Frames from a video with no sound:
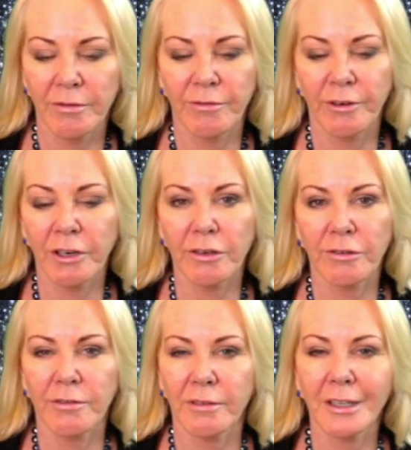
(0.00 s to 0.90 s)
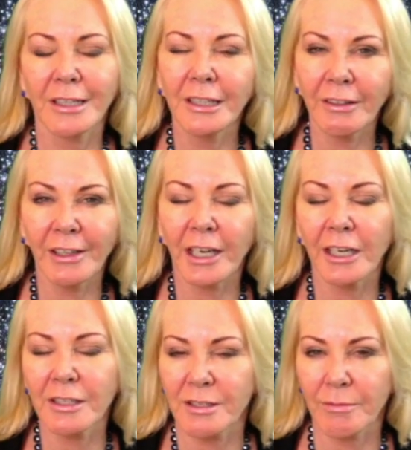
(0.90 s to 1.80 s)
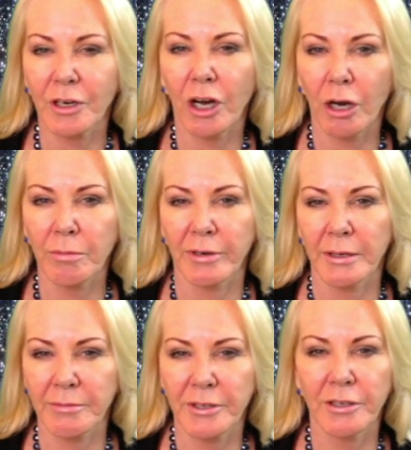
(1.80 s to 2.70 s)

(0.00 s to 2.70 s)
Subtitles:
Very good for clearing out some cobwebs.